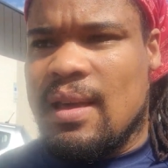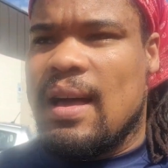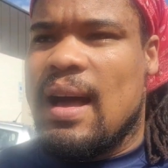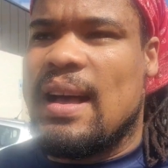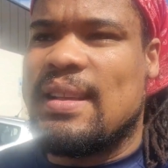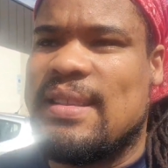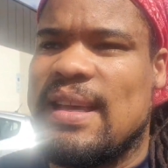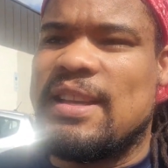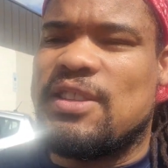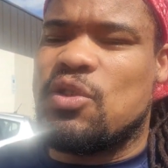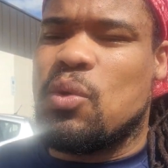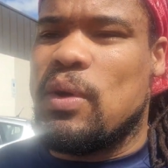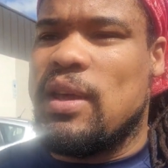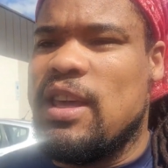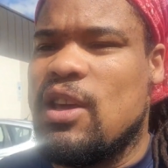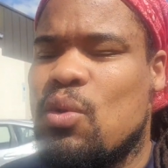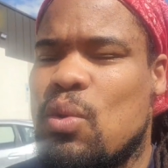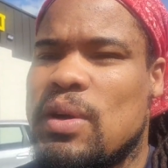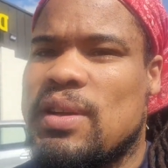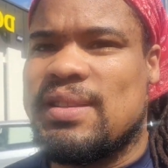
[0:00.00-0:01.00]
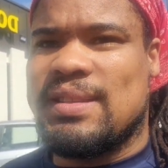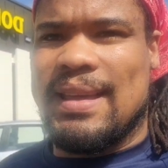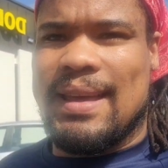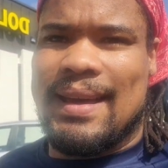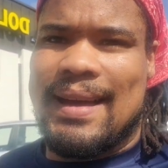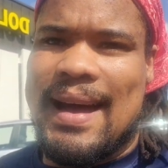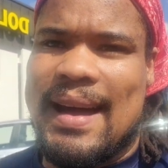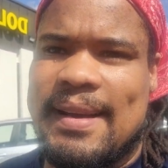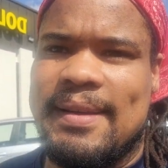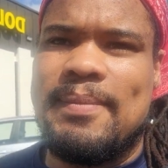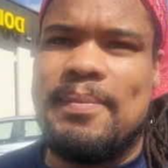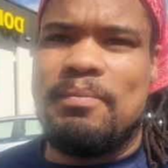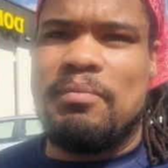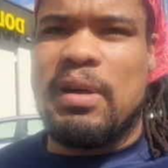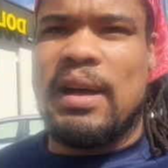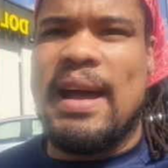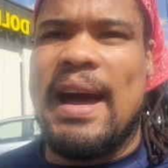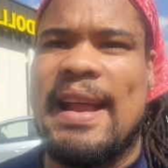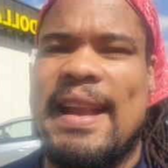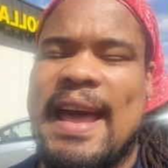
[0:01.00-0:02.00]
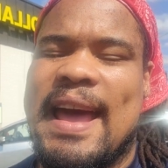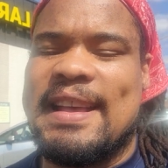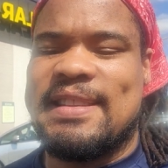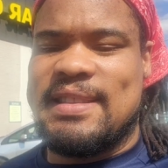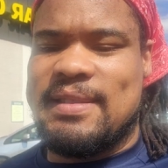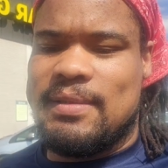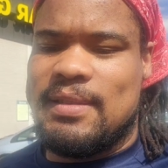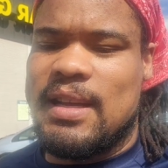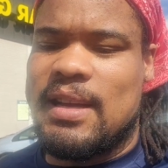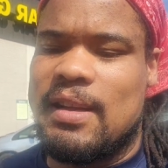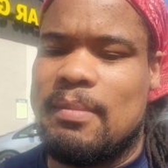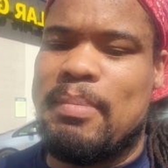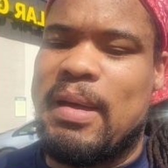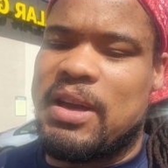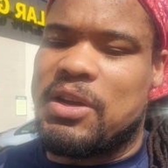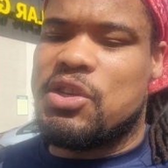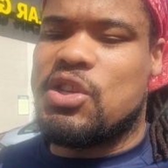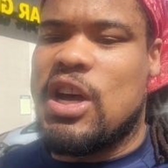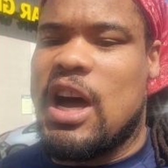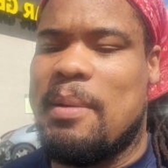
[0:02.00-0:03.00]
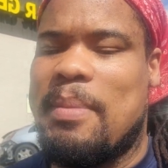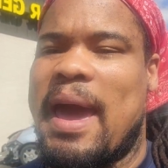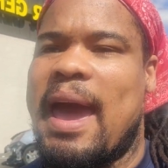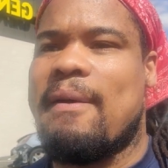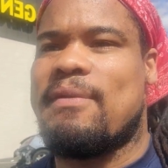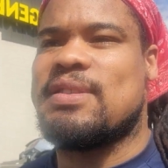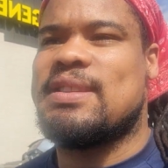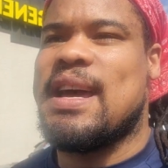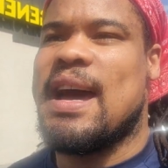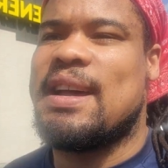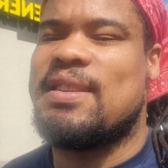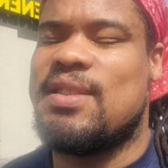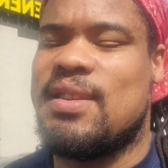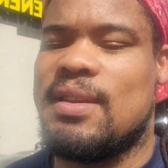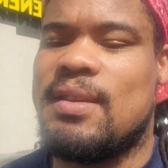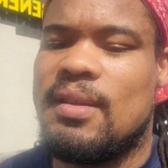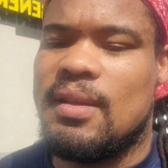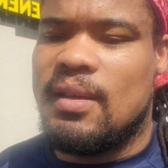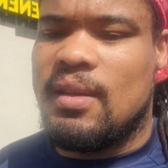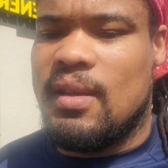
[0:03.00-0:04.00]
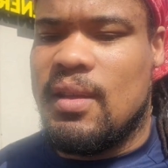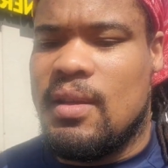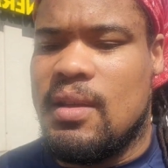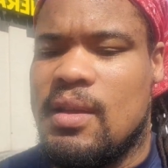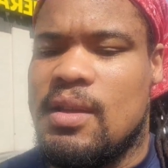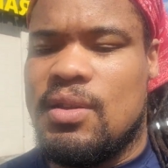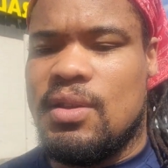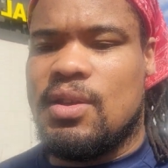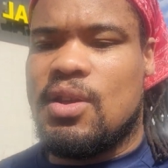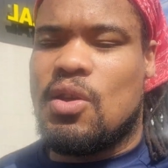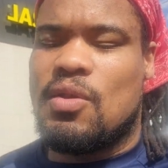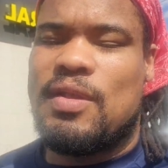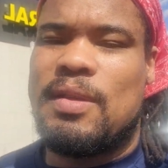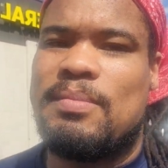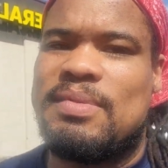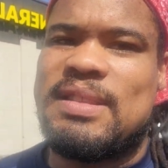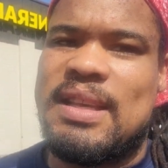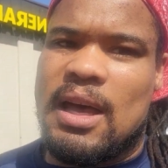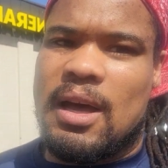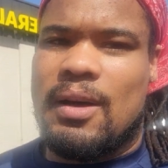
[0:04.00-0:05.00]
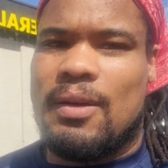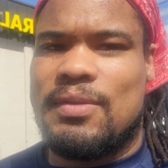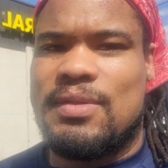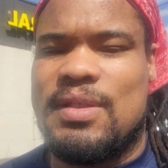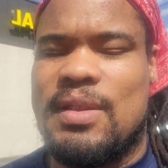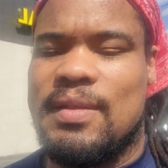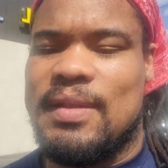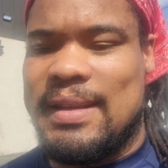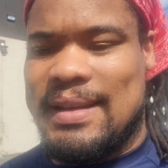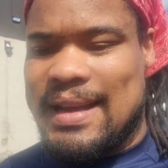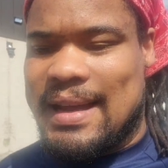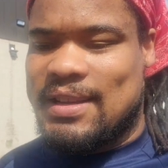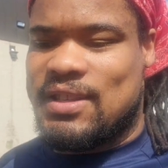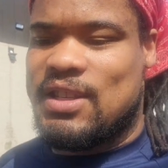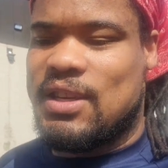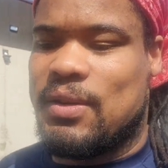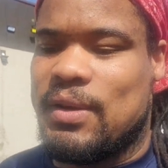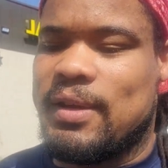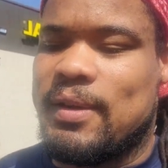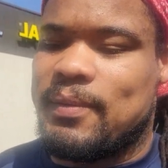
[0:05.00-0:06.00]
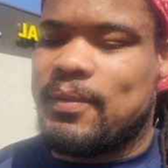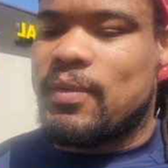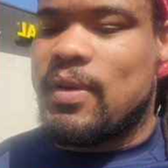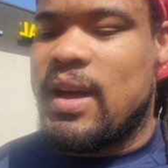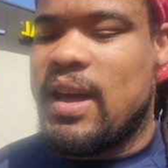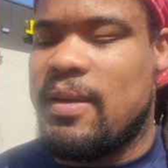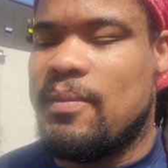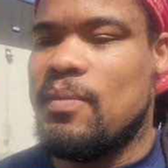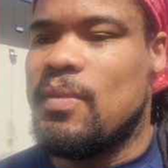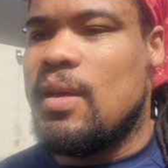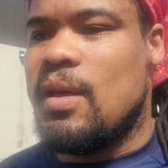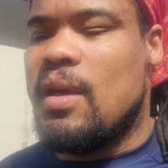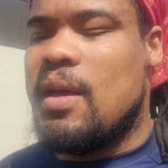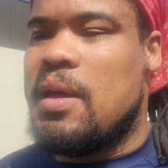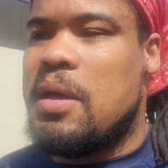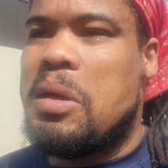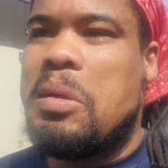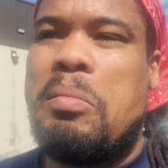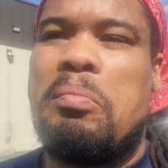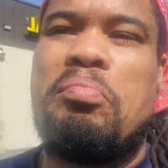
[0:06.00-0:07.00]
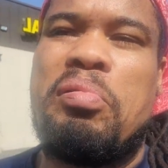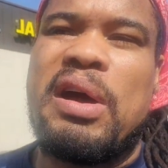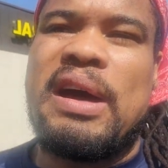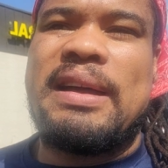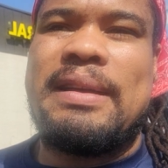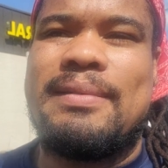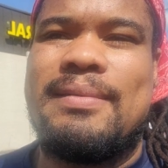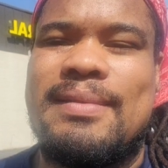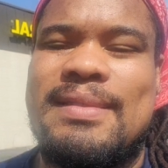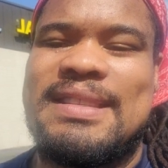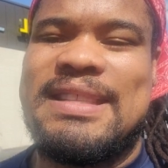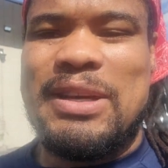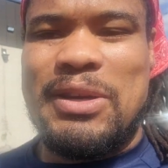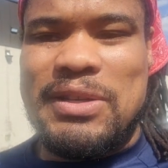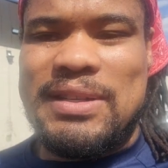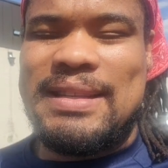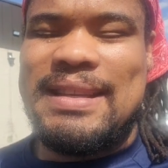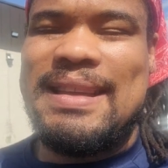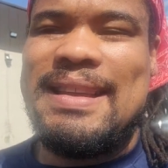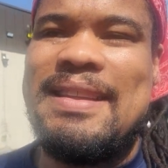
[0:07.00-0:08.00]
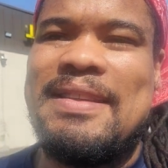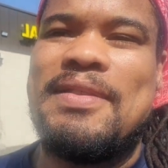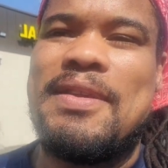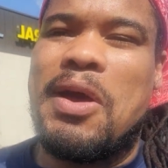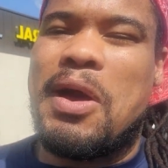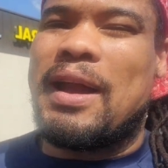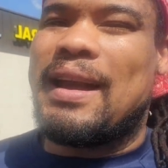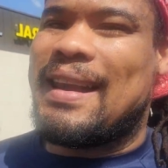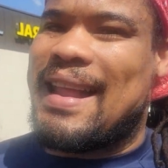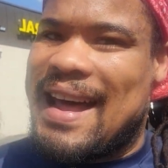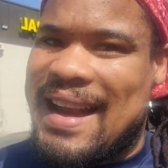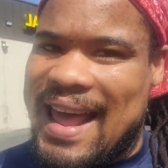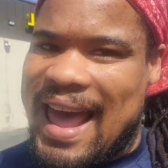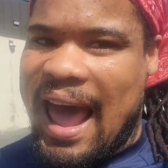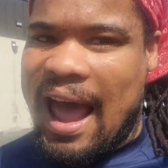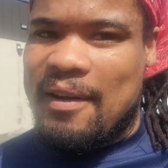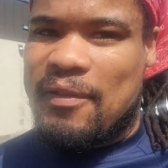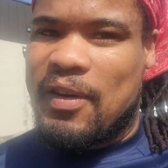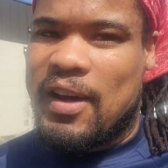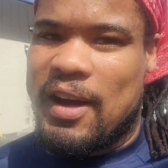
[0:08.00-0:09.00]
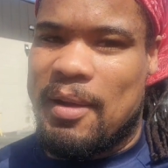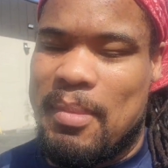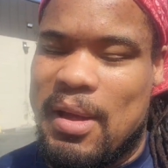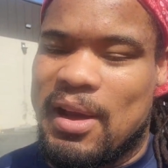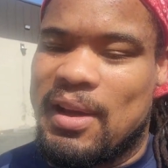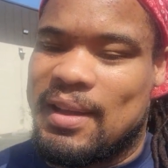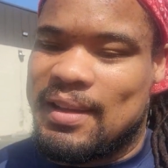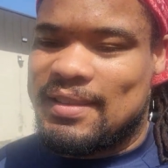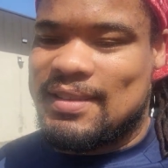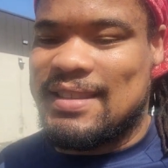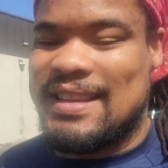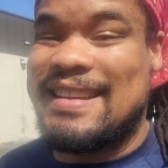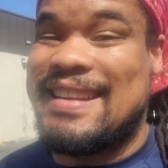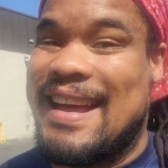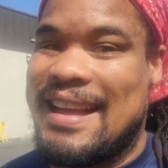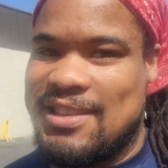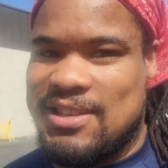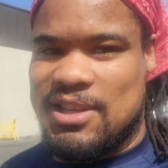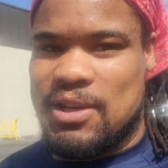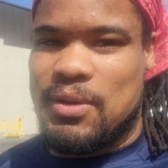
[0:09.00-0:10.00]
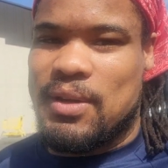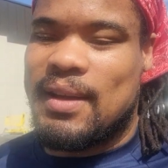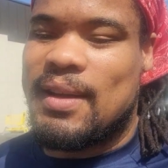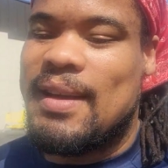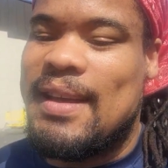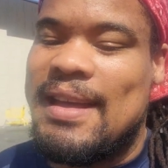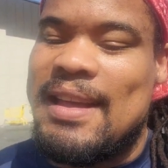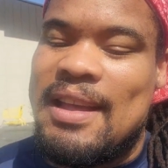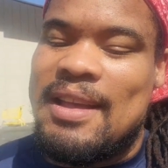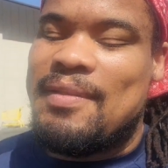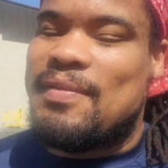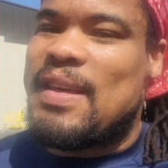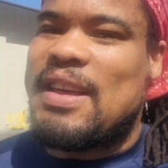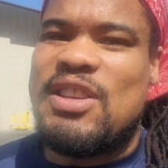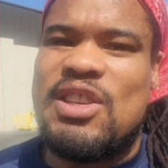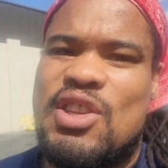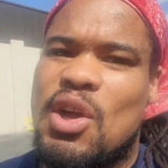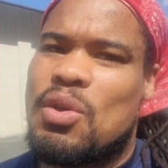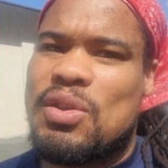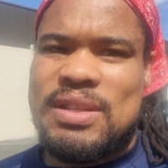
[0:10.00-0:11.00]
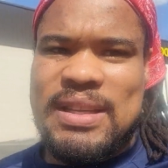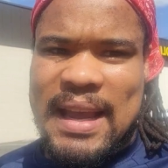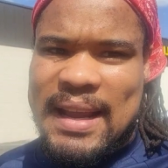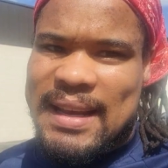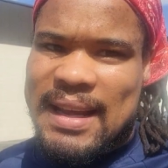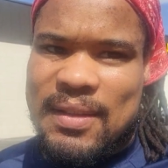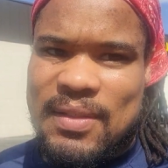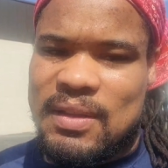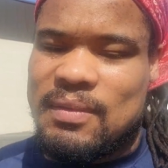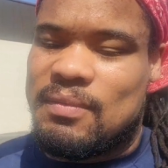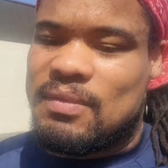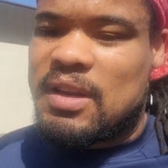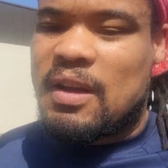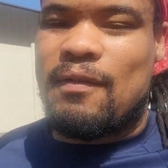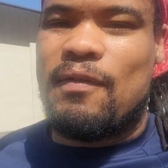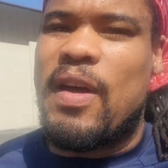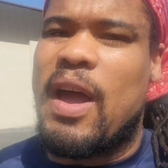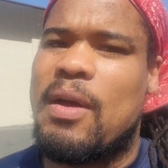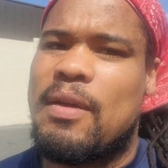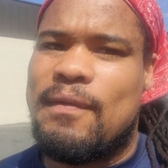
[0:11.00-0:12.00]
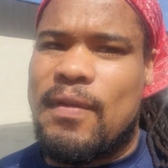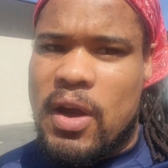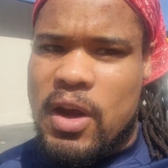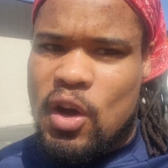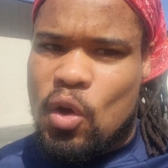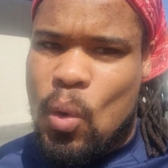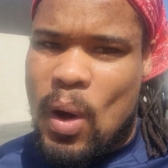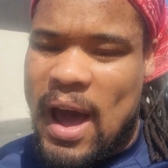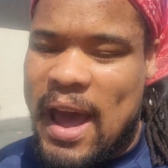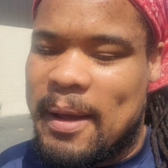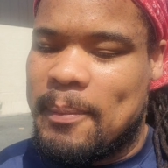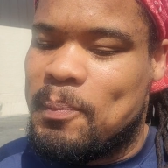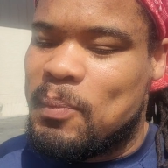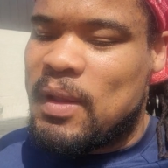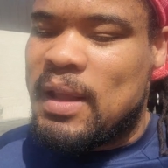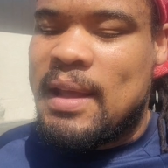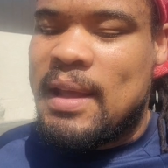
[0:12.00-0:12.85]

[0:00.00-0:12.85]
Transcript: I say to an equal extent, Ghana. But Ghana has done a better job advertising, you know, themselves than Nigeria, right? But seriously, there are a lot of African Americans in Nigeria. They just don't say nothing. They're very, very quiet.